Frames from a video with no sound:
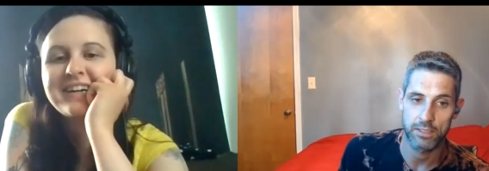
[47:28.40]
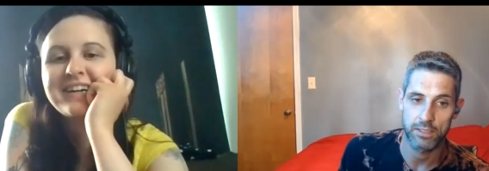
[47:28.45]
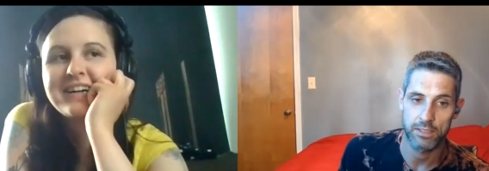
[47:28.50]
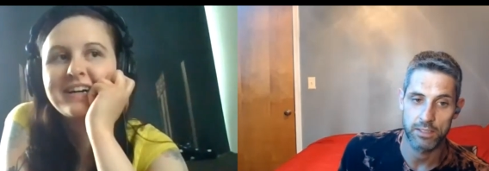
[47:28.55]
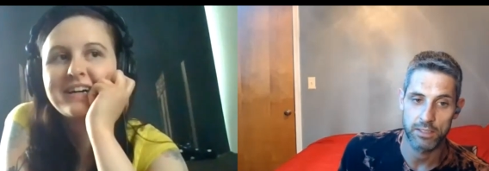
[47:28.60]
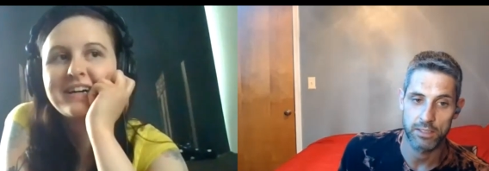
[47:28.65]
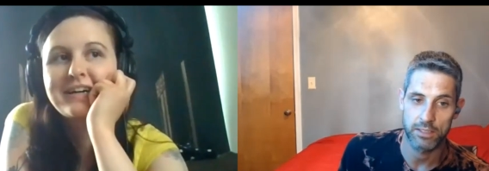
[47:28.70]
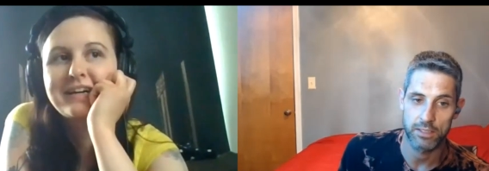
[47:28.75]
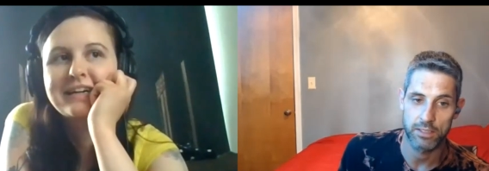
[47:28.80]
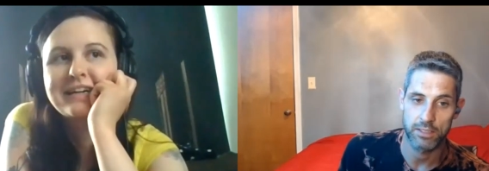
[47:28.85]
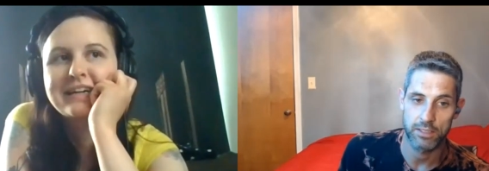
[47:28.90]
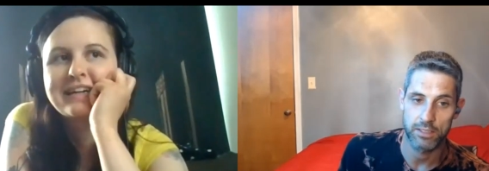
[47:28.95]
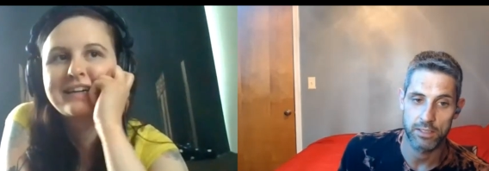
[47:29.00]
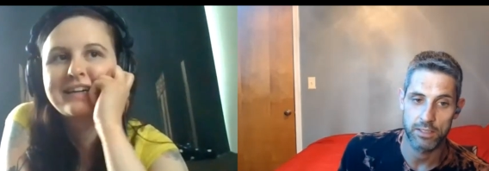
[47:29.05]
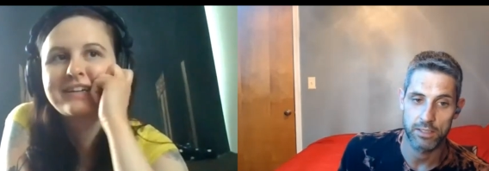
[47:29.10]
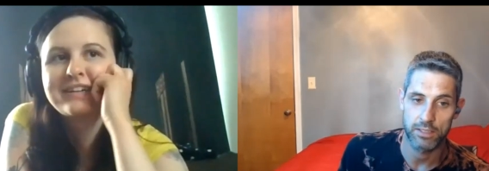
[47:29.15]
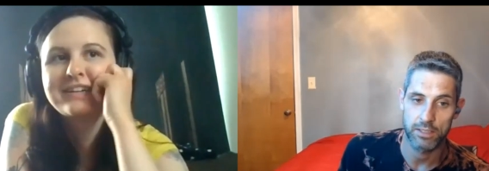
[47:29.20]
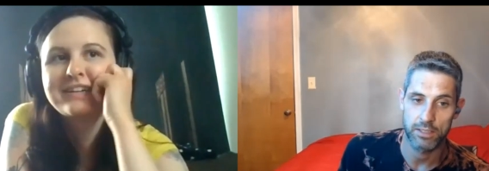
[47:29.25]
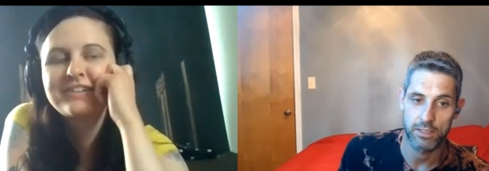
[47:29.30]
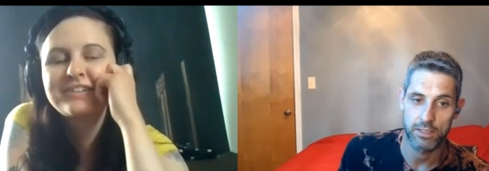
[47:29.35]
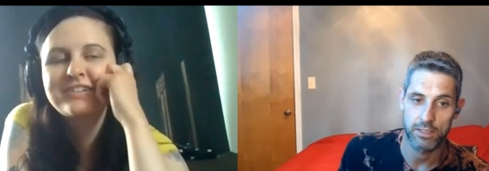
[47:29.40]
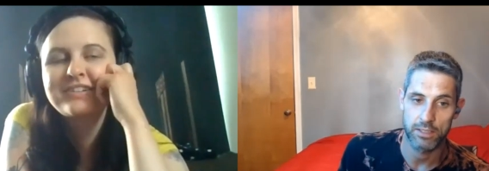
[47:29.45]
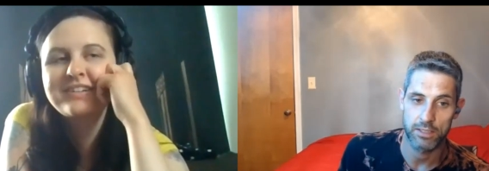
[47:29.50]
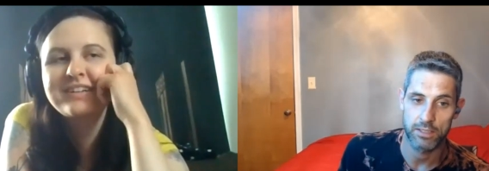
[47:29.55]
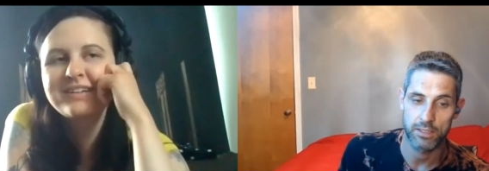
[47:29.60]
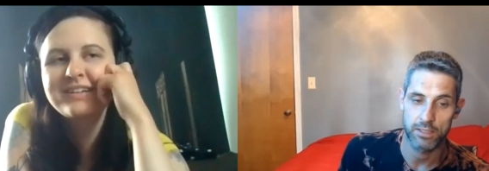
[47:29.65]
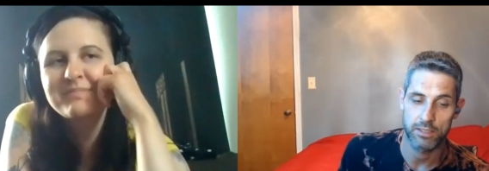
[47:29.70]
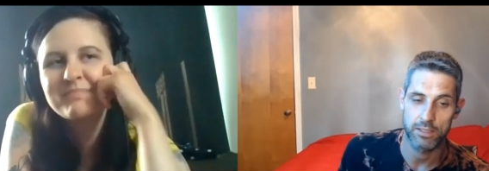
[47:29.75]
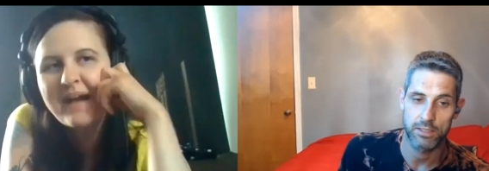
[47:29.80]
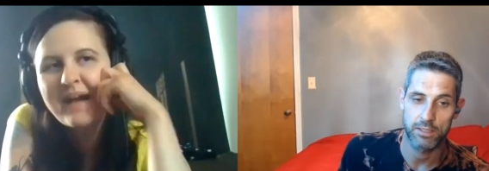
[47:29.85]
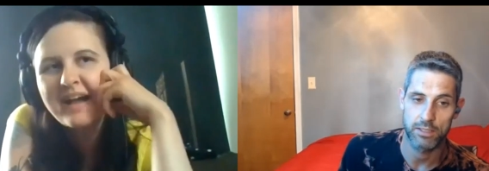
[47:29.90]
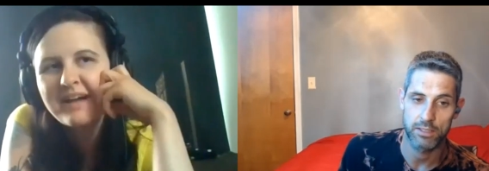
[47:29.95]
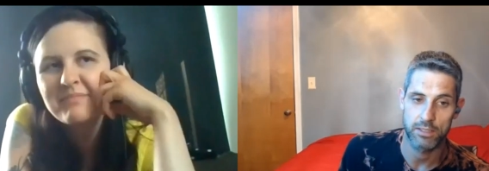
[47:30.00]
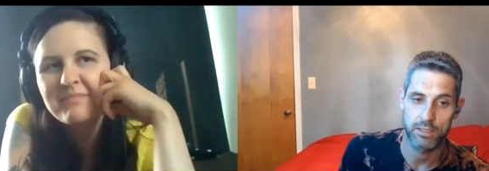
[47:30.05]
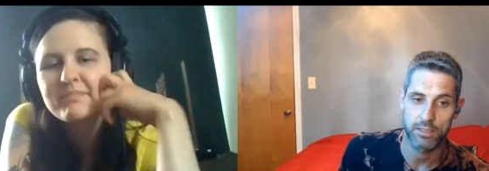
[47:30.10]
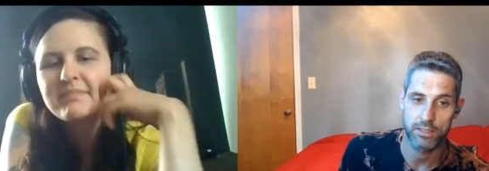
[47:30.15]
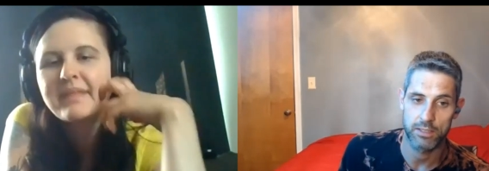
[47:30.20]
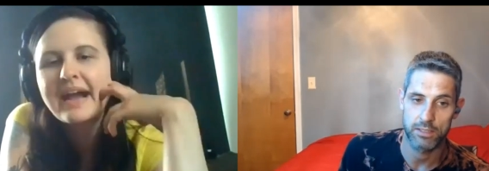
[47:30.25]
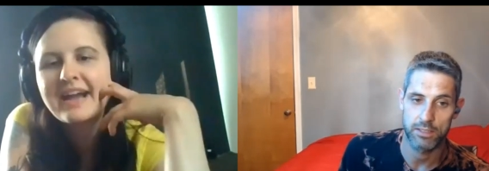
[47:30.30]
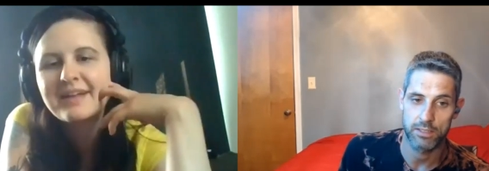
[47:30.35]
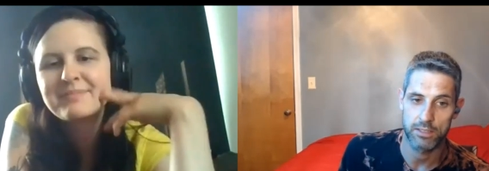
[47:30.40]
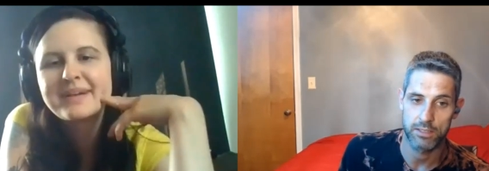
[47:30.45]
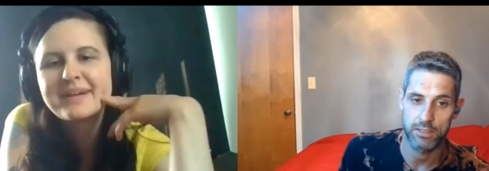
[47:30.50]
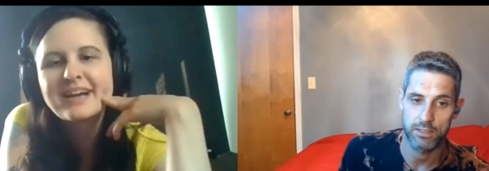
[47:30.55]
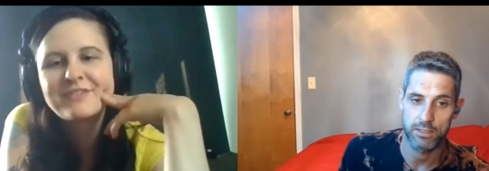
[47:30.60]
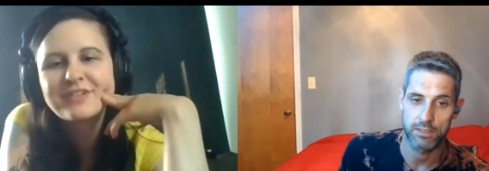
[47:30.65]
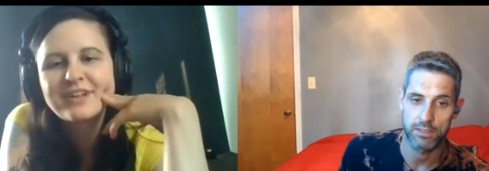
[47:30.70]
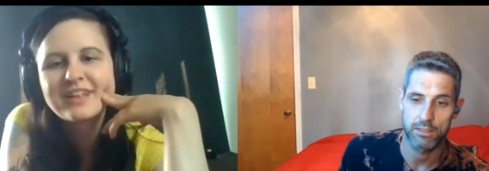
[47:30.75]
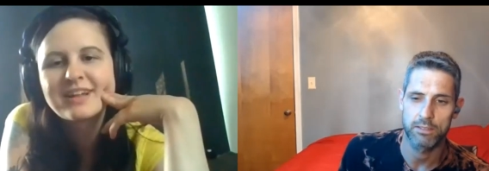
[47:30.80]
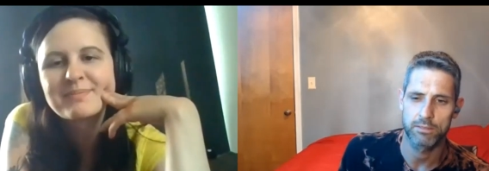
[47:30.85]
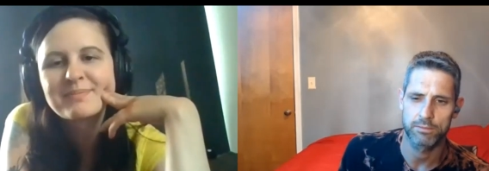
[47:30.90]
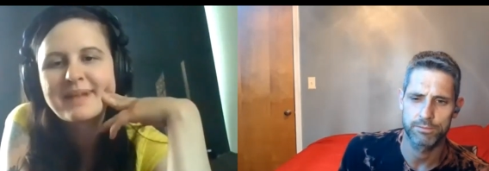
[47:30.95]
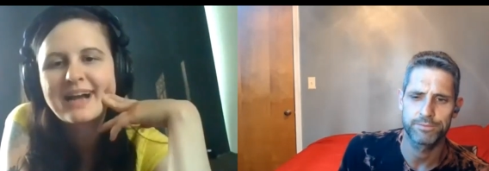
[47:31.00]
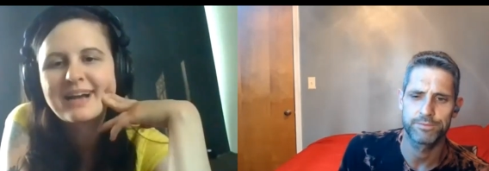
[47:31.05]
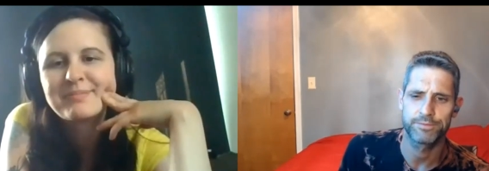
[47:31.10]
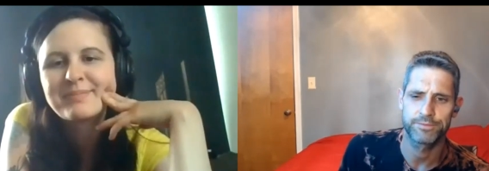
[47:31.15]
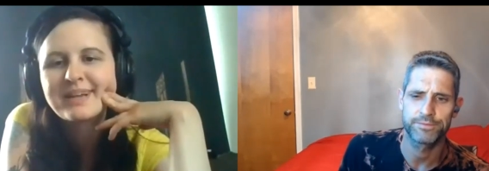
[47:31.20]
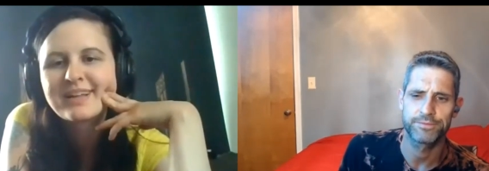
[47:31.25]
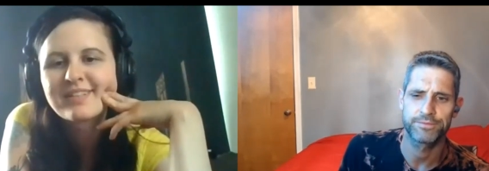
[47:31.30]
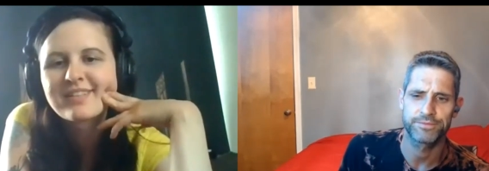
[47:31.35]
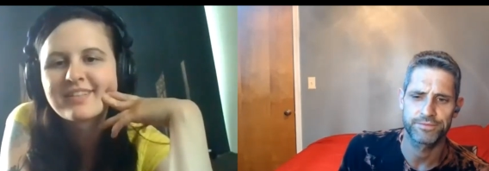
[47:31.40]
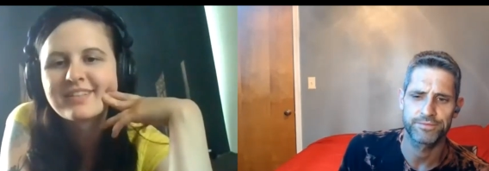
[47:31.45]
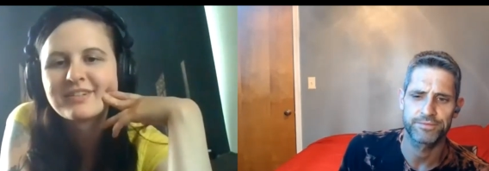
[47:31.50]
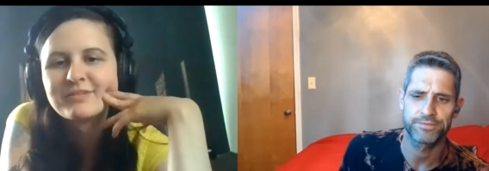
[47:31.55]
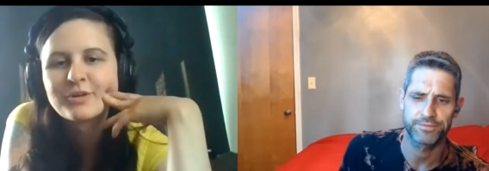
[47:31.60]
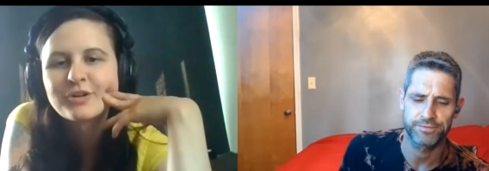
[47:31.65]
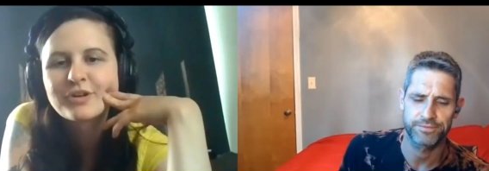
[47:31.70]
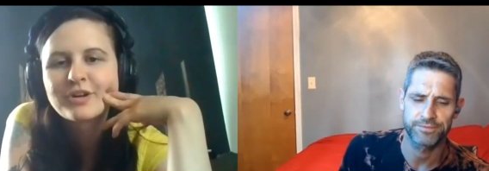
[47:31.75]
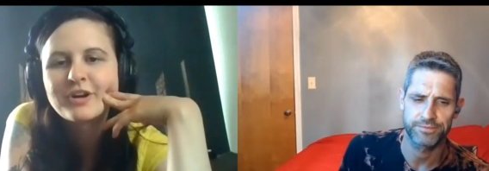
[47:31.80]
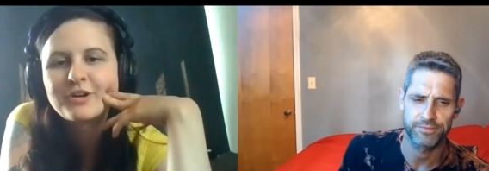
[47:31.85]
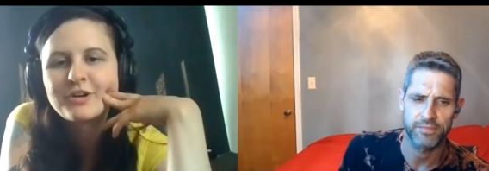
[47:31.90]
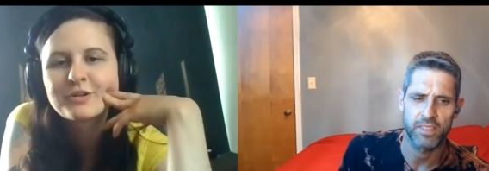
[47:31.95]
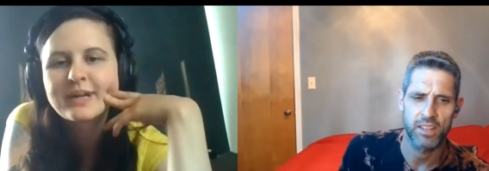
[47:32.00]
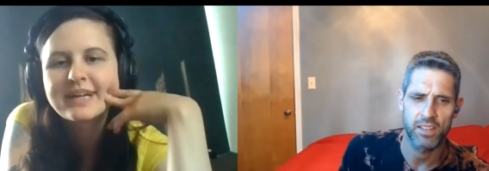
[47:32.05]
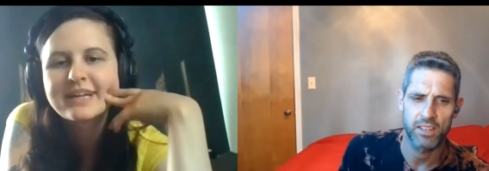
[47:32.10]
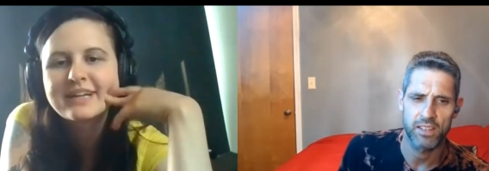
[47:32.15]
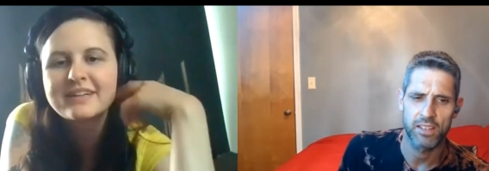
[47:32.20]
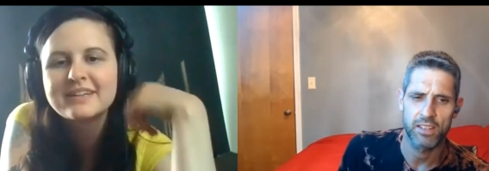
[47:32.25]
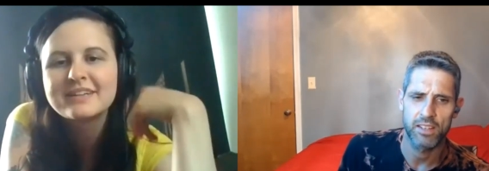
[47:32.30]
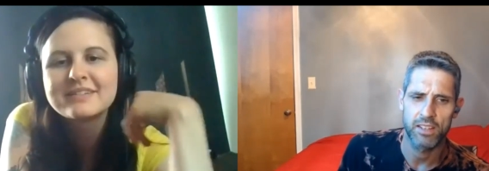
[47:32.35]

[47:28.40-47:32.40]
Speaker 1: Uh, uh, Mad. I feel like Madman's a little more hulking.